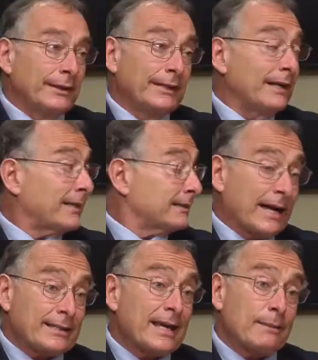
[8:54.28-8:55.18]
And
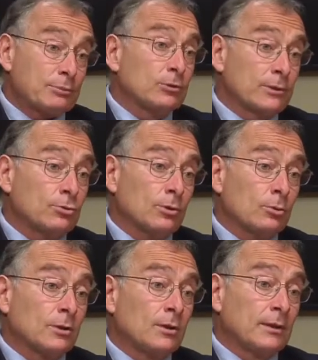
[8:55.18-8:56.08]
that's absolutely
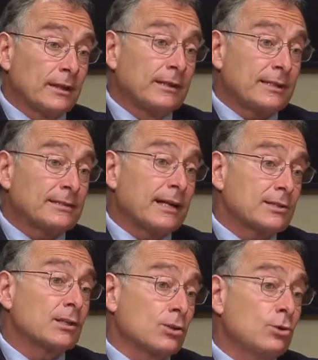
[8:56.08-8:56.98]
true. And
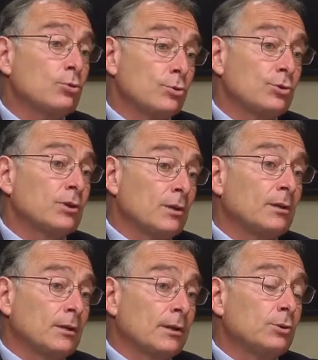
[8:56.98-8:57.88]
that's a huge
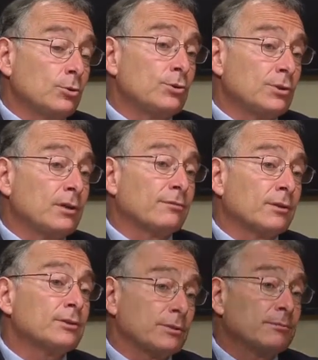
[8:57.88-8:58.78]

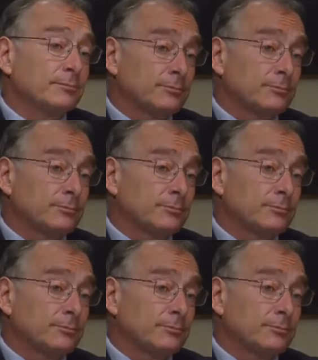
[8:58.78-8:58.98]
difference.